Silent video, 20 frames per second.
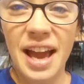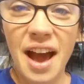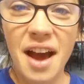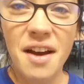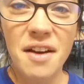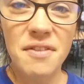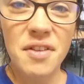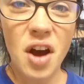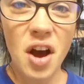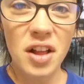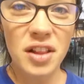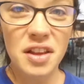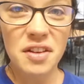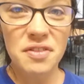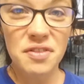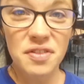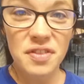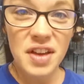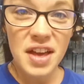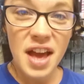have all
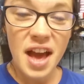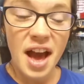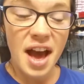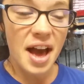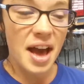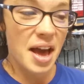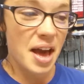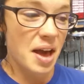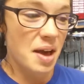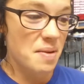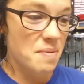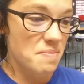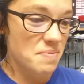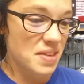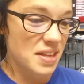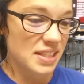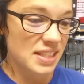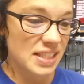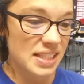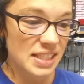of
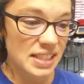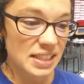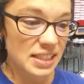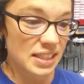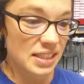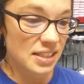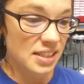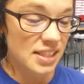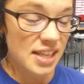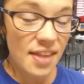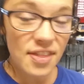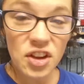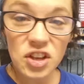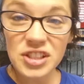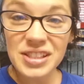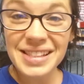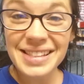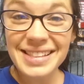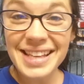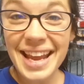the
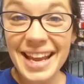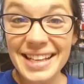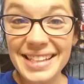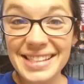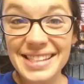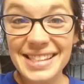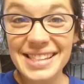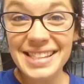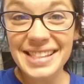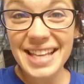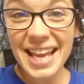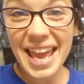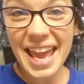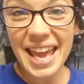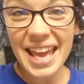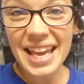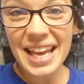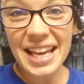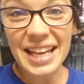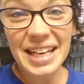southern states
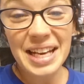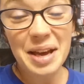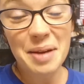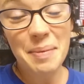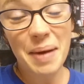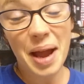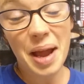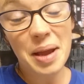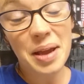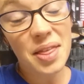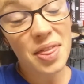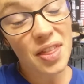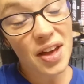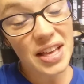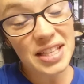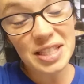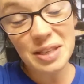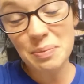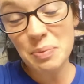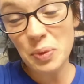in my
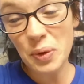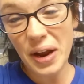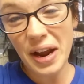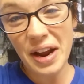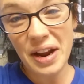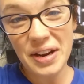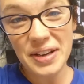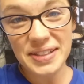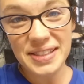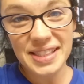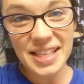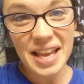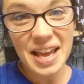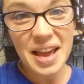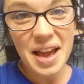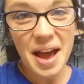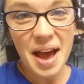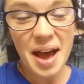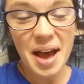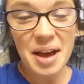thoughts and prayers.
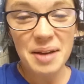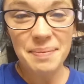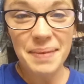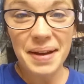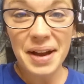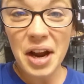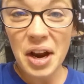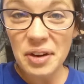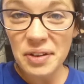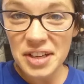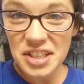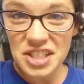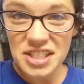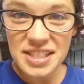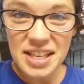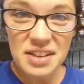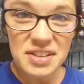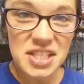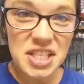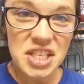My heart
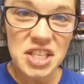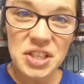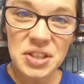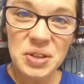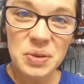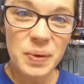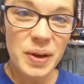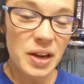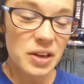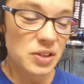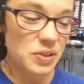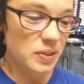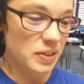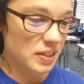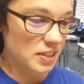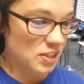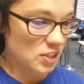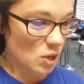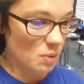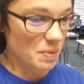reaches out to you. We are
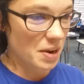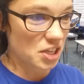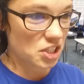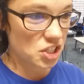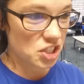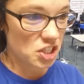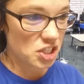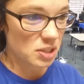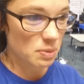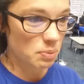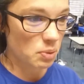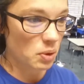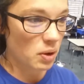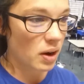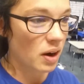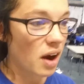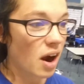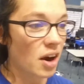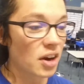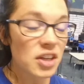doing so much to
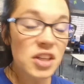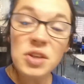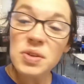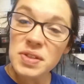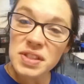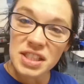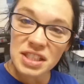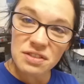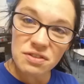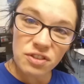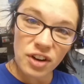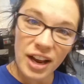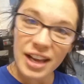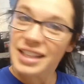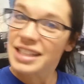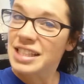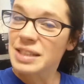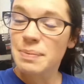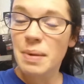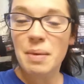support our Houston
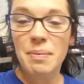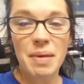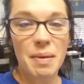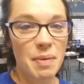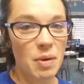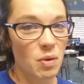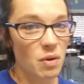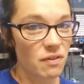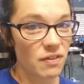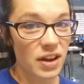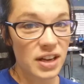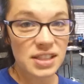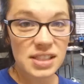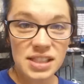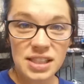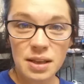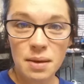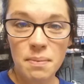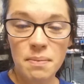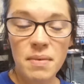friends, but maybe we'll
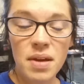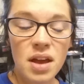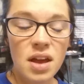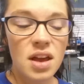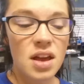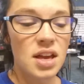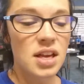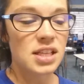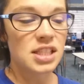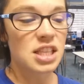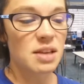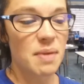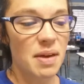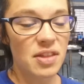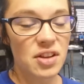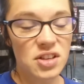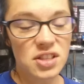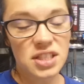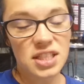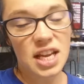find some
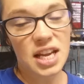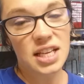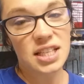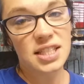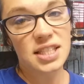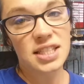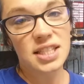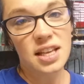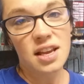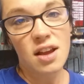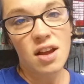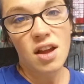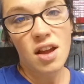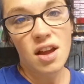other states